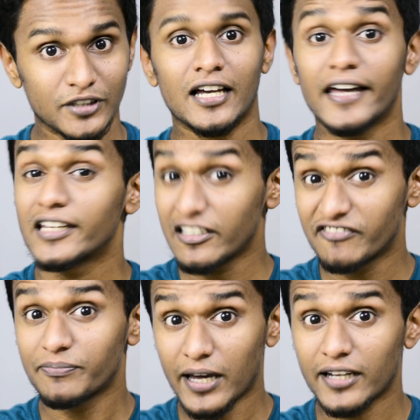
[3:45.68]
And
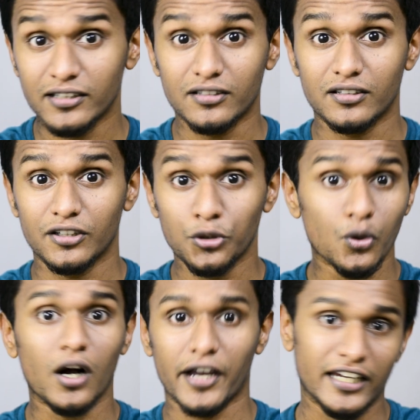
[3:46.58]
if parents,
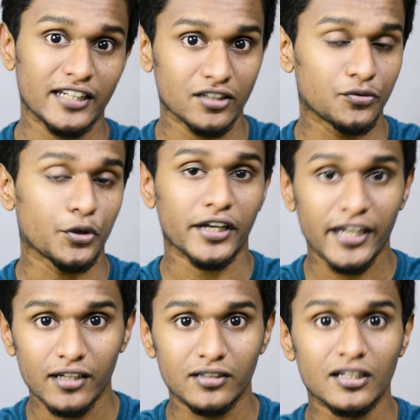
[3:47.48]
you are getting this for your
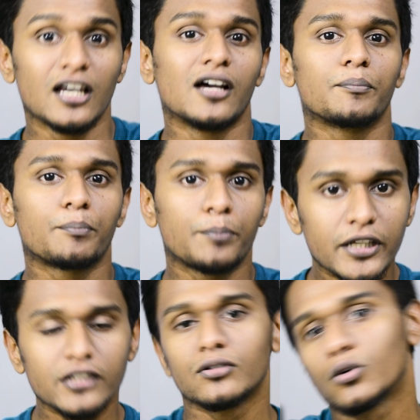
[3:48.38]
kids,
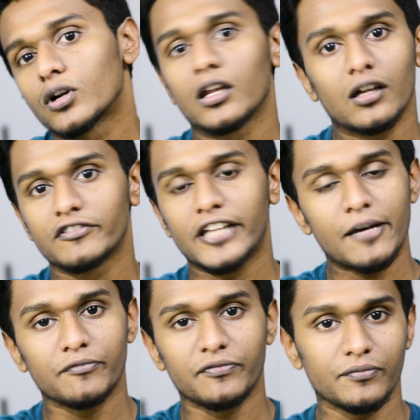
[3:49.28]
please don't allow
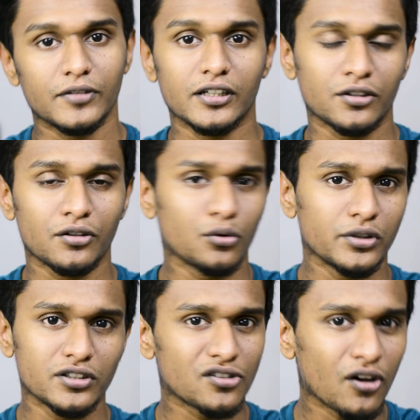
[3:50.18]
them to
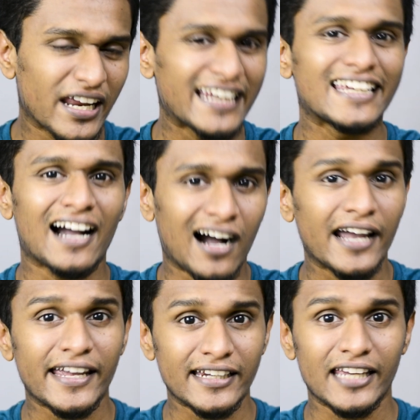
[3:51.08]
install any
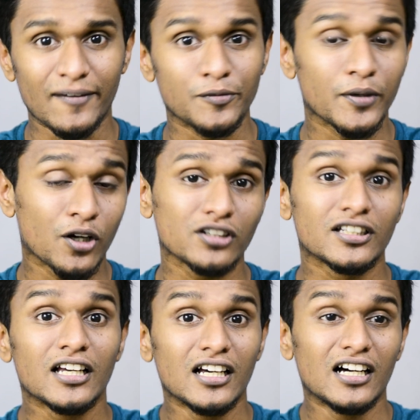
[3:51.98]
high-end games,
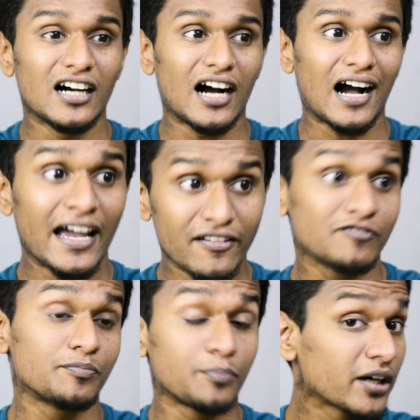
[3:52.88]
because
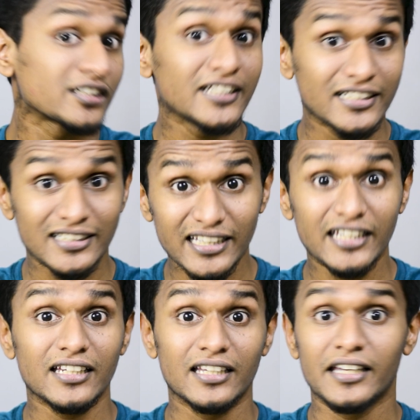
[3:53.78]
I've personally
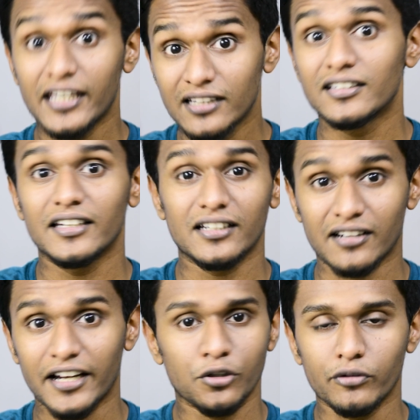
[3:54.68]
seen kids
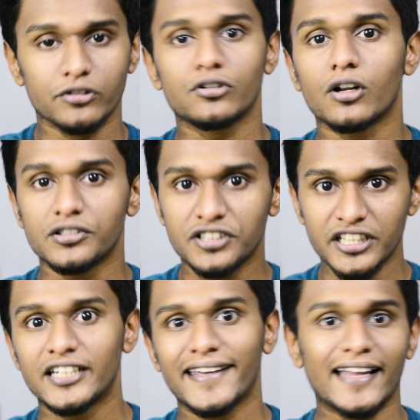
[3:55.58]
trying to install
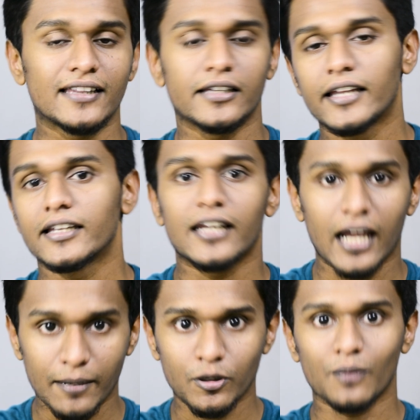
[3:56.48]
GTA and then the
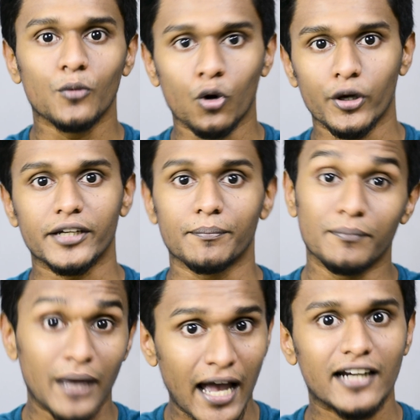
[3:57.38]
laptop
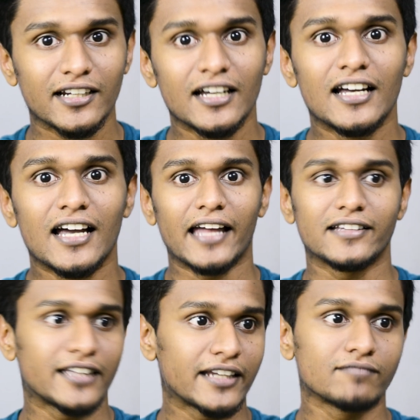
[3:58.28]
going mad
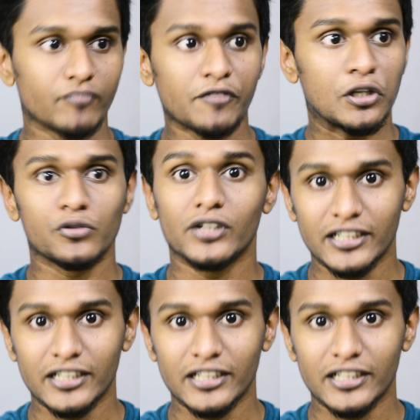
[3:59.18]
and then eventually